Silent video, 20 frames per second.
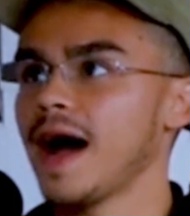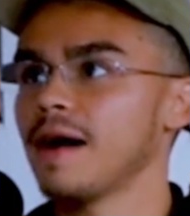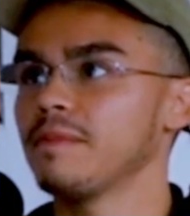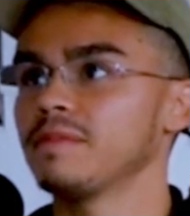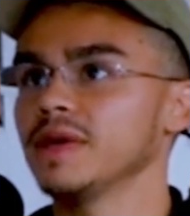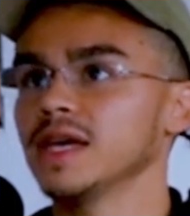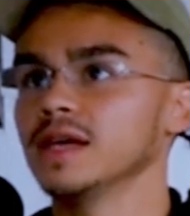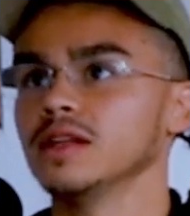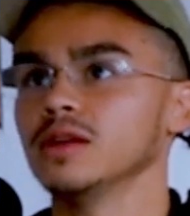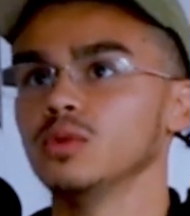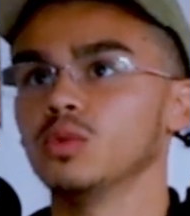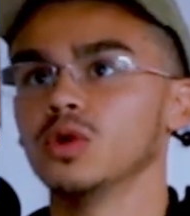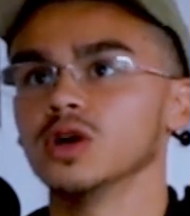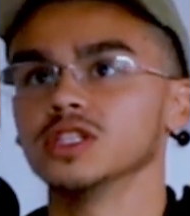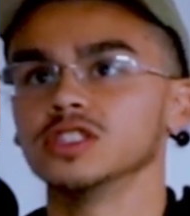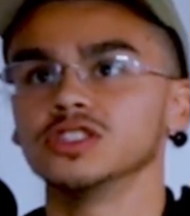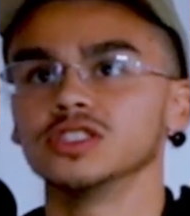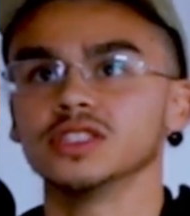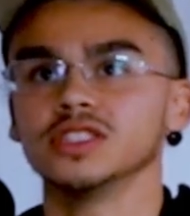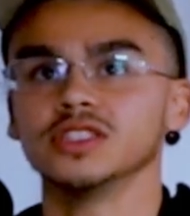I painted
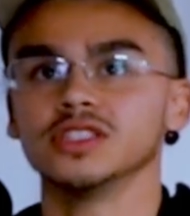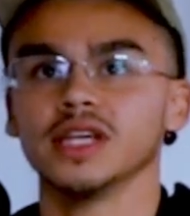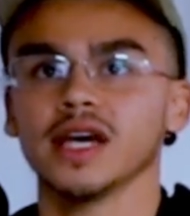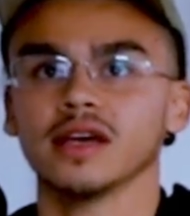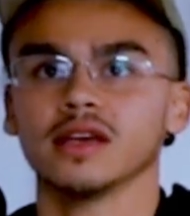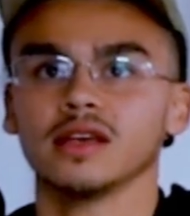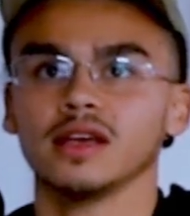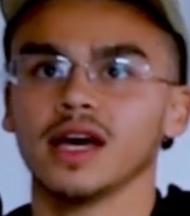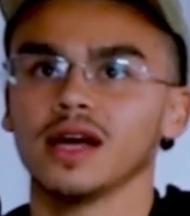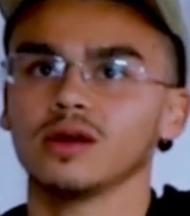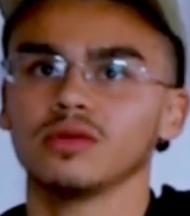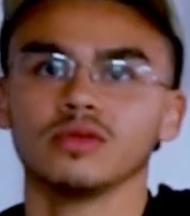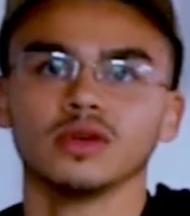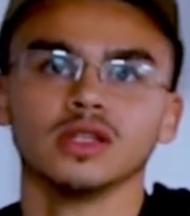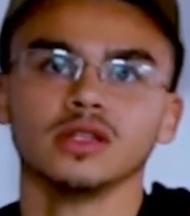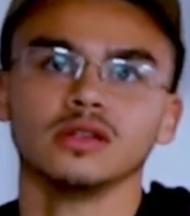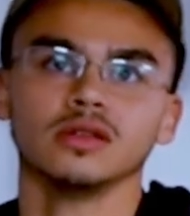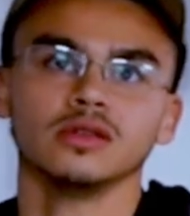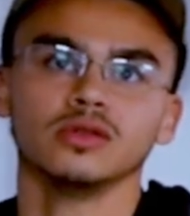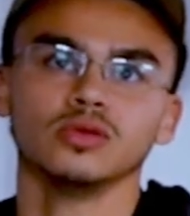one jean jacket. I don't
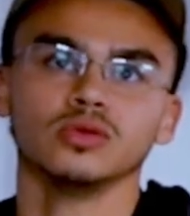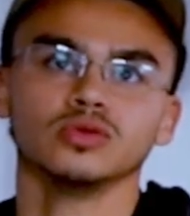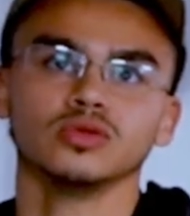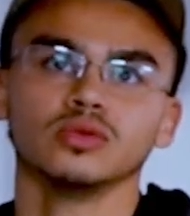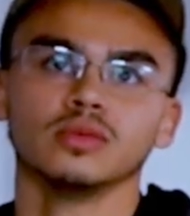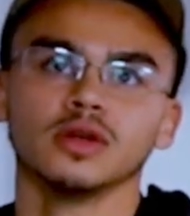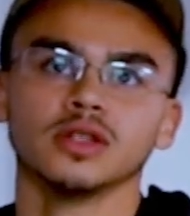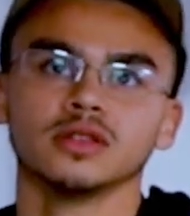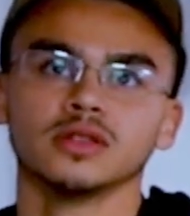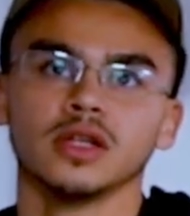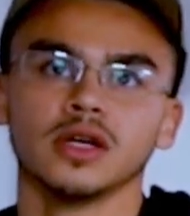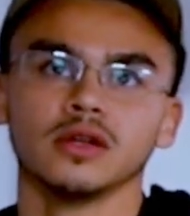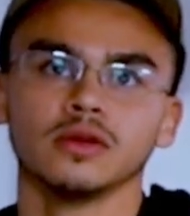really do too much